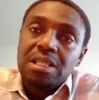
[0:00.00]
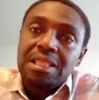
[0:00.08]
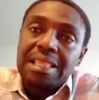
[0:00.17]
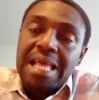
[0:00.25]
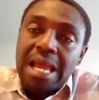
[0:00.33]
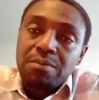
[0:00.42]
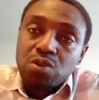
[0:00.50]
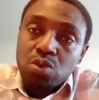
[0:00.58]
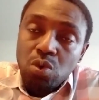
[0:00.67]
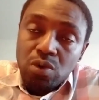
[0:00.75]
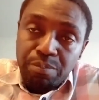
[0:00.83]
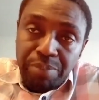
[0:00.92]

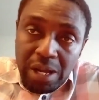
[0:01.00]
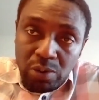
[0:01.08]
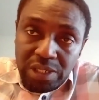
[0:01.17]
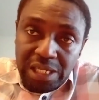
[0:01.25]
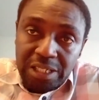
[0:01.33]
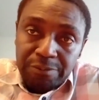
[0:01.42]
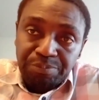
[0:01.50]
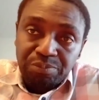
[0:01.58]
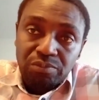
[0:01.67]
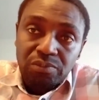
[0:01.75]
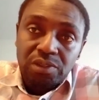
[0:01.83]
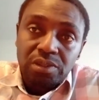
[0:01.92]
limestone powder,
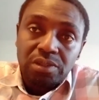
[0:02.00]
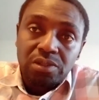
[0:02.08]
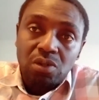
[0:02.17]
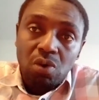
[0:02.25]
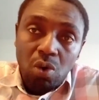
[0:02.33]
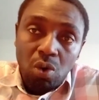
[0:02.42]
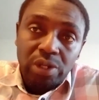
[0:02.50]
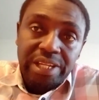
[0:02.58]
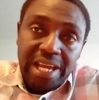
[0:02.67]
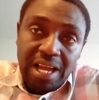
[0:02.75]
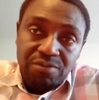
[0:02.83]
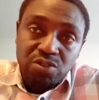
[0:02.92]
or they
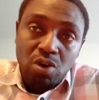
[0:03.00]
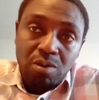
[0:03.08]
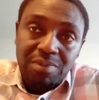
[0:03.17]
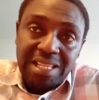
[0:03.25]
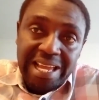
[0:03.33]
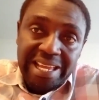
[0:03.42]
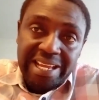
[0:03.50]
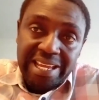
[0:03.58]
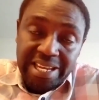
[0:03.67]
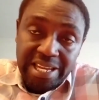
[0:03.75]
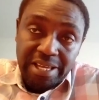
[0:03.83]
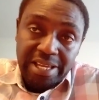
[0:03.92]
have some like
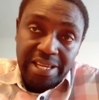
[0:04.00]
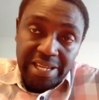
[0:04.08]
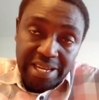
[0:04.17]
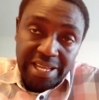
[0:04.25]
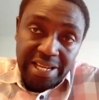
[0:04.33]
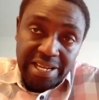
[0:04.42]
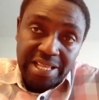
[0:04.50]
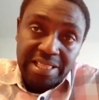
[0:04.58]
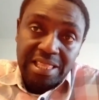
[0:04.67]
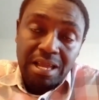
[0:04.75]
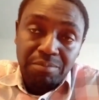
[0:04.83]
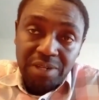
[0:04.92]
in a
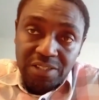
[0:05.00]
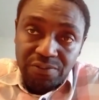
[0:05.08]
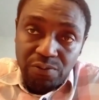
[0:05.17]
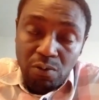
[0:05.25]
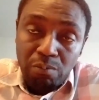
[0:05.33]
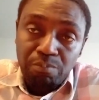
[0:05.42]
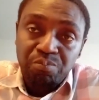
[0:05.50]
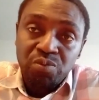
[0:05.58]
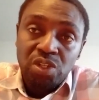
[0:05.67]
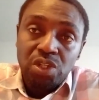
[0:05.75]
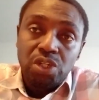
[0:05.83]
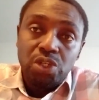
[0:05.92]
tablet form,
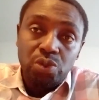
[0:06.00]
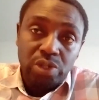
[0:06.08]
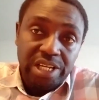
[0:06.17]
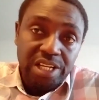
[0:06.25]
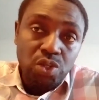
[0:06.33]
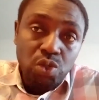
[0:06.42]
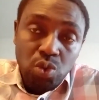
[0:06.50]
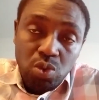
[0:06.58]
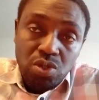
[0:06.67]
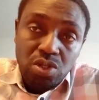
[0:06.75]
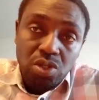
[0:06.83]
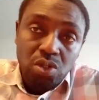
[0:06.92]
you can
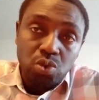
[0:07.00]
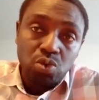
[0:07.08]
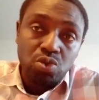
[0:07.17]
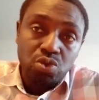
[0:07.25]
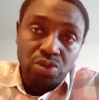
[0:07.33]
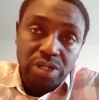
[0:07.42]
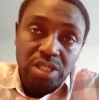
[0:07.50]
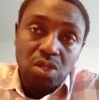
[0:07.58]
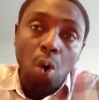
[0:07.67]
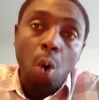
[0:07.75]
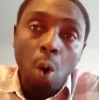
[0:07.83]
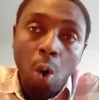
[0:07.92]
use to treat,
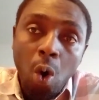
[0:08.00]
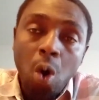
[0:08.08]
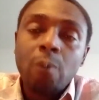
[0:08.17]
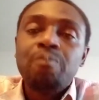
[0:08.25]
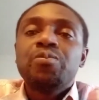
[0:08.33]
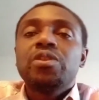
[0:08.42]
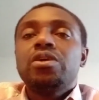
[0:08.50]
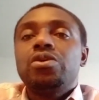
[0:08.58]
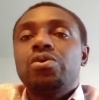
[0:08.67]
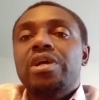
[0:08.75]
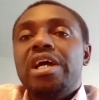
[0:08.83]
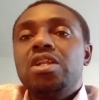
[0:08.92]
or
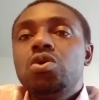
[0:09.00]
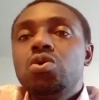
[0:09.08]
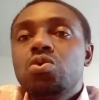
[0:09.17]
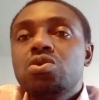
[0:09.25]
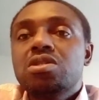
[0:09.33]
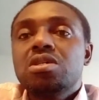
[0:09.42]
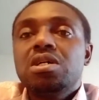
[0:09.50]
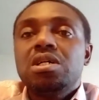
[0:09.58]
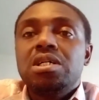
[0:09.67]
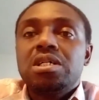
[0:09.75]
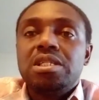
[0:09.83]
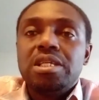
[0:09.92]
you can use
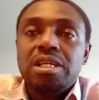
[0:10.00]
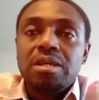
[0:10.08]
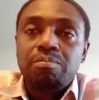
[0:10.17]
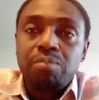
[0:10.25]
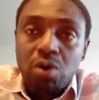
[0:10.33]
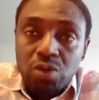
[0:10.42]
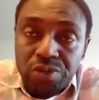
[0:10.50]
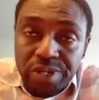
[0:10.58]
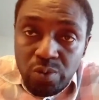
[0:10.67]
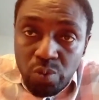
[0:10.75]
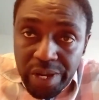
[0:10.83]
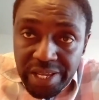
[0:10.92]
the poultry
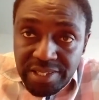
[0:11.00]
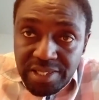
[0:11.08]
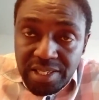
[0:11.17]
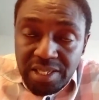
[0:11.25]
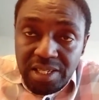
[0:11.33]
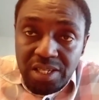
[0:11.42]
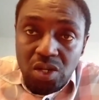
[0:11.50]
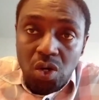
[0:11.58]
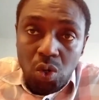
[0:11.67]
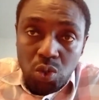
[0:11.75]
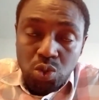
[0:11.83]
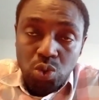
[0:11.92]
waste
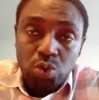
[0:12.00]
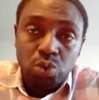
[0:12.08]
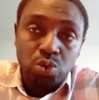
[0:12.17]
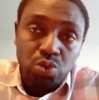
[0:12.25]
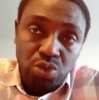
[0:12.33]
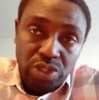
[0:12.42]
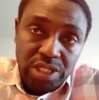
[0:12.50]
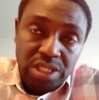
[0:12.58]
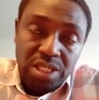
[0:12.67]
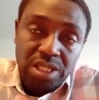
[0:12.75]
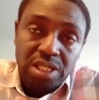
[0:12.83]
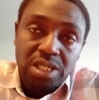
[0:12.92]
also to
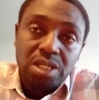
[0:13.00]
treat,